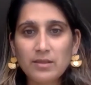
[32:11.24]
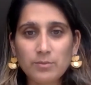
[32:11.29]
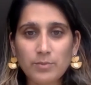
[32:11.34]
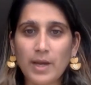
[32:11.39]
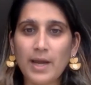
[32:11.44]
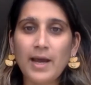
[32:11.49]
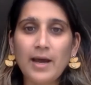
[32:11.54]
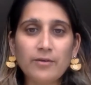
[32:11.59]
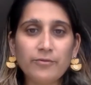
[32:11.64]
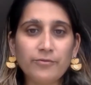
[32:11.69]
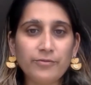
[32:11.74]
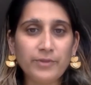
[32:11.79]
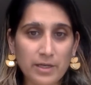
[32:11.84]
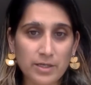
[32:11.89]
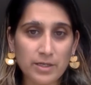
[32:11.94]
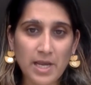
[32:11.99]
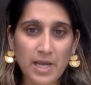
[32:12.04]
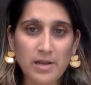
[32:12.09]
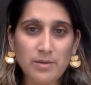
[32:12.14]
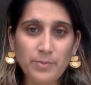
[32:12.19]
have their
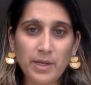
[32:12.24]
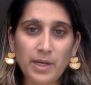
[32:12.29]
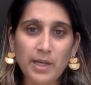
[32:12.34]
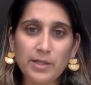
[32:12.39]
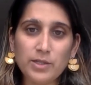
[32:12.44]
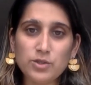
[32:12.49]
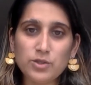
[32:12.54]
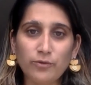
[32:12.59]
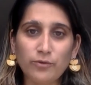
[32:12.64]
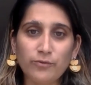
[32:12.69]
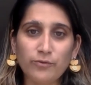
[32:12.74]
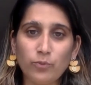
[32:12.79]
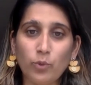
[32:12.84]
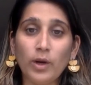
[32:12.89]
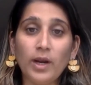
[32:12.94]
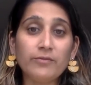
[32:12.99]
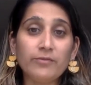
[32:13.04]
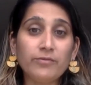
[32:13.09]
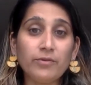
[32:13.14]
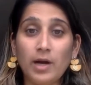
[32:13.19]
10 minutes of
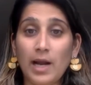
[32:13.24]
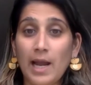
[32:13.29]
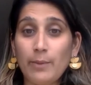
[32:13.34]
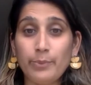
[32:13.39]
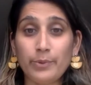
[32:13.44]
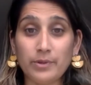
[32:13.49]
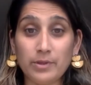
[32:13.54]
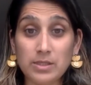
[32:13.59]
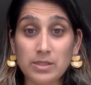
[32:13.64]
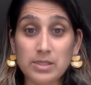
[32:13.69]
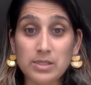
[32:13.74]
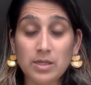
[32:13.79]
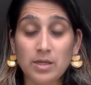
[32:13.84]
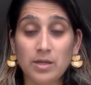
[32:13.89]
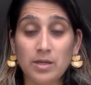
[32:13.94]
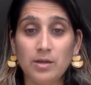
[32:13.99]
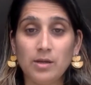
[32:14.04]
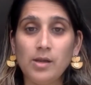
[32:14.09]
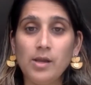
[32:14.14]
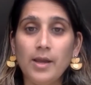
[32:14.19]
whatever happened,
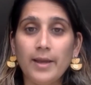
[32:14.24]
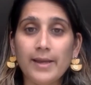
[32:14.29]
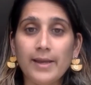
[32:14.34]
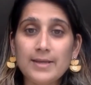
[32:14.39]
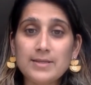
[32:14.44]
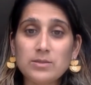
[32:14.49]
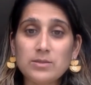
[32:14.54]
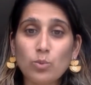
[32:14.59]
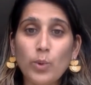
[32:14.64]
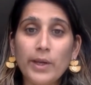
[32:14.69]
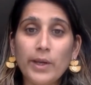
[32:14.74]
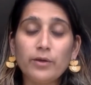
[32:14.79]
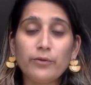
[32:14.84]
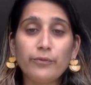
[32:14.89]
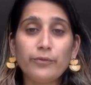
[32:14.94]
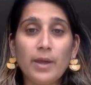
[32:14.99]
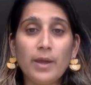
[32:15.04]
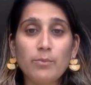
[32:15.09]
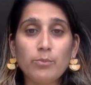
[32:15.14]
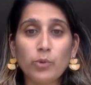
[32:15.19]
it is a way of
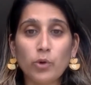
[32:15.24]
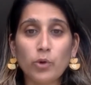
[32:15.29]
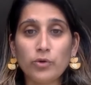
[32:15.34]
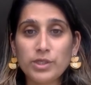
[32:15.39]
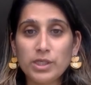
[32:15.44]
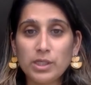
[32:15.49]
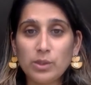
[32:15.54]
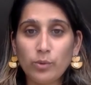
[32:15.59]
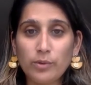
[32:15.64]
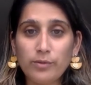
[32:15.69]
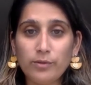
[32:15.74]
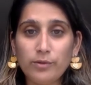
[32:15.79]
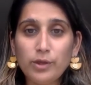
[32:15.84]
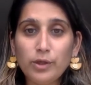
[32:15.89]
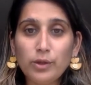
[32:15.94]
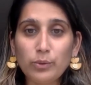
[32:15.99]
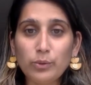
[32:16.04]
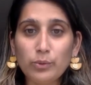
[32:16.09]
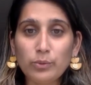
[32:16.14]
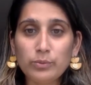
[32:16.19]
them bonding with
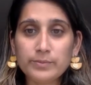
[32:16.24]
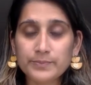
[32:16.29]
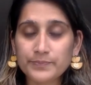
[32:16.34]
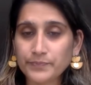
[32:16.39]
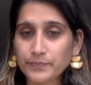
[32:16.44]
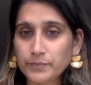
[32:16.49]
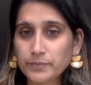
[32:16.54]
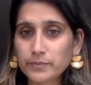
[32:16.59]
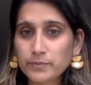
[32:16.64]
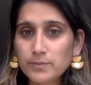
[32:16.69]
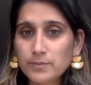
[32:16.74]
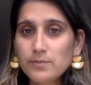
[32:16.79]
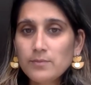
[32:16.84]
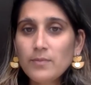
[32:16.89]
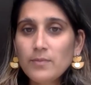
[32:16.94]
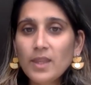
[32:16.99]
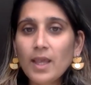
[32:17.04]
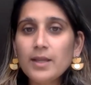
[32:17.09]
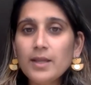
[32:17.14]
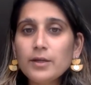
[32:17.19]
you
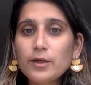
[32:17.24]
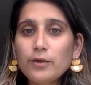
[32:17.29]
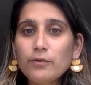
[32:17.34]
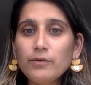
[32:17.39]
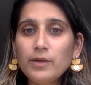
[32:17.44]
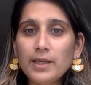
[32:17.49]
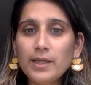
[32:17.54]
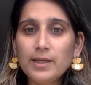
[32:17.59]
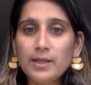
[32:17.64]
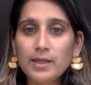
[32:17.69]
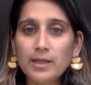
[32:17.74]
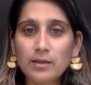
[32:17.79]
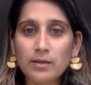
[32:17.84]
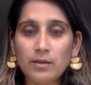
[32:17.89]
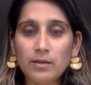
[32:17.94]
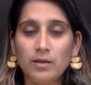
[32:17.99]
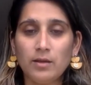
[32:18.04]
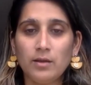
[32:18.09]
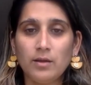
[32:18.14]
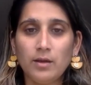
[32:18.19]
and creating
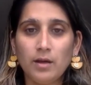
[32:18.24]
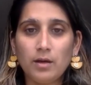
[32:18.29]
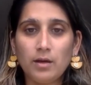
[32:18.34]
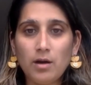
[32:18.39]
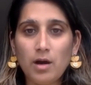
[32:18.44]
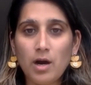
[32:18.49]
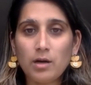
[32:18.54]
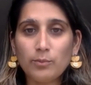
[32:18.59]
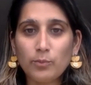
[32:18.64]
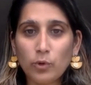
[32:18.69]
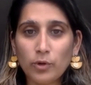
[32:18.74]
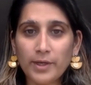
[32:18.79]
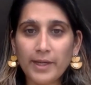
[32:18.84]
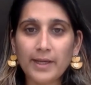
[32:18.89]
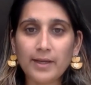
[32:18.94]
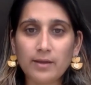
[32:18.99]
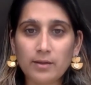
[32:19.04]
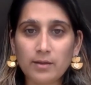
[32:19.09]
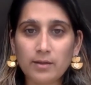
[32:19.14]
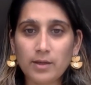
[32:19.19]
a
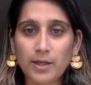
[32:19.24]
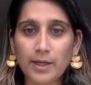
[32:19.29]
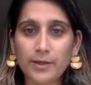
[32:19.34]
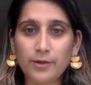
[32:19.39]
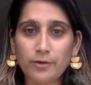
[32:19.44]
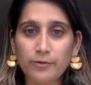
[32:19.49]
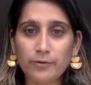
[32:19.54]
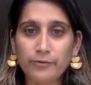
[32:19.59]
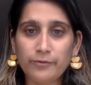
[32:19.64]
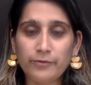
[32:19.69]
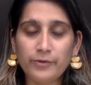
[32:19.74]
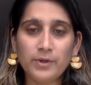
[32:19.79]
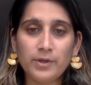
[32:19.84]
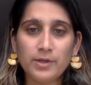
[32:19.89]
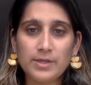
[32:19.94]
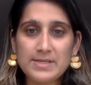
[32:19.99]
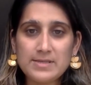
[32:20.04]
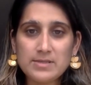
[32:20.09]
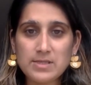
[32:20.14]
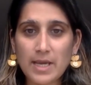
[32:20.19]
harmonic kind of
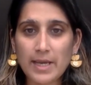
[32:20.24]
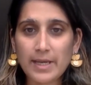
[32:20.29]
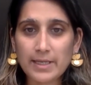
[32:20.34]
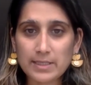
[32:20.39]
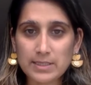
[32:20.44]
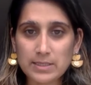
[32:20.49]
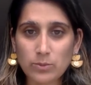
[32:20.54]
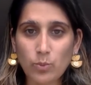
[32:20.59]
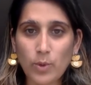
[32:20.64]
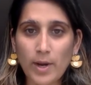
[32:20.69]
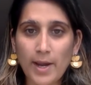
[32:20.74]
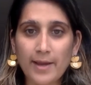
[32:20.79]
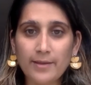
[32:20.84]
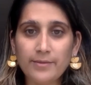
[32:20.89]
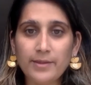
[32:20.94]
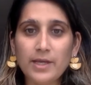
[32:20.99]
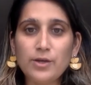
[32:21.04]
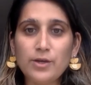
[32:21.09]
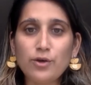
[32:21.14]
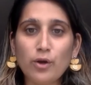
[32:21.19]
state where
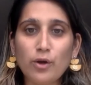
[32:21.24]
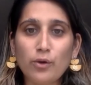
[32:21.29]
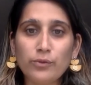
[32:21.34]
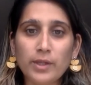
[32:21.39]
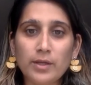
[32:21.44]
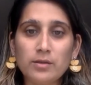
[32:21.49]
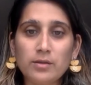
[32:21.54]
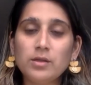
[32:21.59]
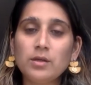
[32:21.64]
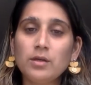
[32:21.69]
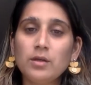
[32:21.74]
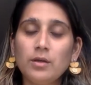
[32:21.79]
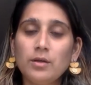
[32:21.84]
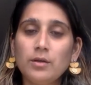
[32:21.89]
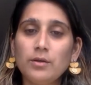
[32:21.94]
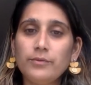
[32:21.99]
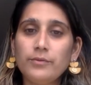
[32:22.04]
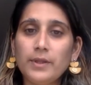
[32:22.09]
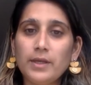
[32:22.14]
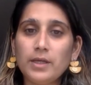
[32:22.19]
they know that
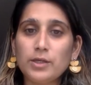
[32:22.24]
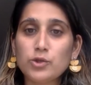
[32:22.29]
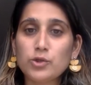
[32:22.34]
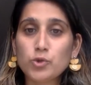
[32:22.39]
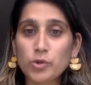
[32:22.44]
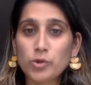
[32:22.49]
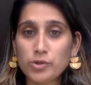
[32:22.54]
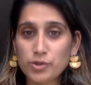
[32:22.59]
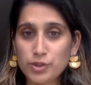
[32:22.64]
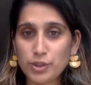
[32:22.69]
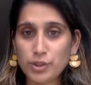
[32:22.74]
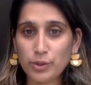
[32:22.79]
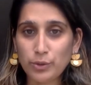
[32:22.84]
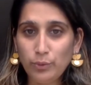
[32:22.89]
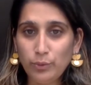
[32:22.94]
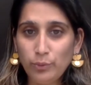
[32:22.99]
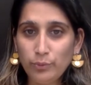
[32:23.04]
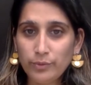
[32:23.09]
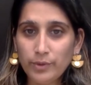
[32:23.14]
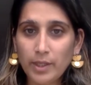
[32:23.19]
they can trust
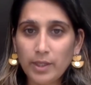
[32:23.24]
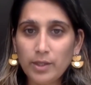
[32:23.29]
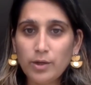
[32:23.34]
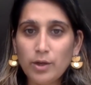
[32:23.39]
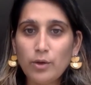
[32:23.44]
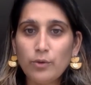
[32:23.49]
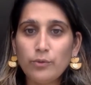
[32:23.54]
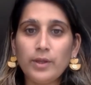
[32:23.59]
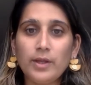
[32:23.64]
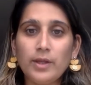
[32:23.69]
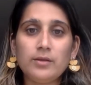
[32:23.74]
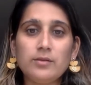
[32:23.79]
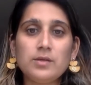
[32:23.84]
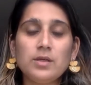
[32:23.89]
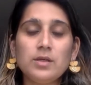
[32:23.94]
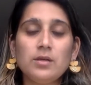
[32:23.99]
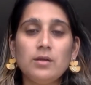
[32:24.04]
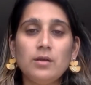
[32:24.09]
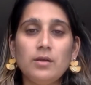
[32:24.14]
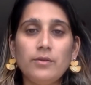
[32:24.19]
you. They know that
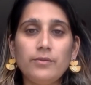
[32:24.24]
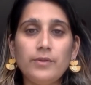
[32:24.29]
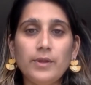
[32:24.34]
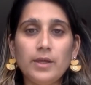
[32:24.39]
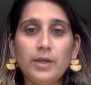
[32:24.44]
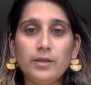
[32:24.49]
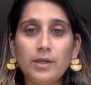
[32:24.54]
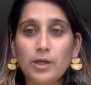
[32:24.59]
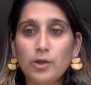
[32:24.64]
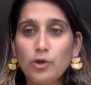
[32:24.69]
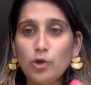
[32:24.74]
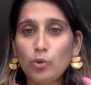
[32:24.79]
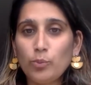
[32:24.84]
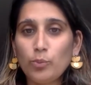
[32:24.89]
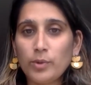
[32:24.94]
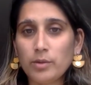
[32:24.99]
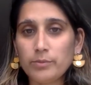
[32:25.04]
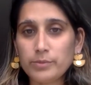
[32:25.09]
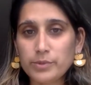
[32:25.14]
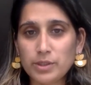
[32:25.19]
they can
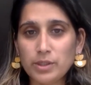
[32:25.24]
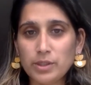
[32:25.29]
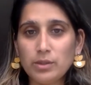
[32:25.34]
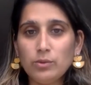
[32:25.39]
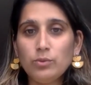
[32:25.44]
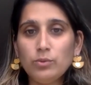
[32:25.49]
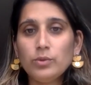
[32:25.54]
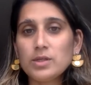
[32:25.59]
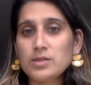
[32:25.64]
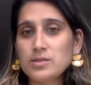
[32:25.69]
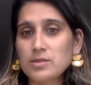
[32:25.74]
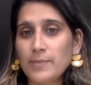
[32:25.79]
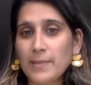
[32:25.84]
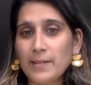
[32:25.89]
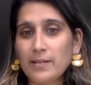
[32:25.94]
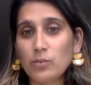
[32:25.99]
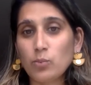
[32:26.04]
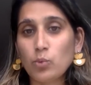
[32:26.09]
open up to you. It doesn't matter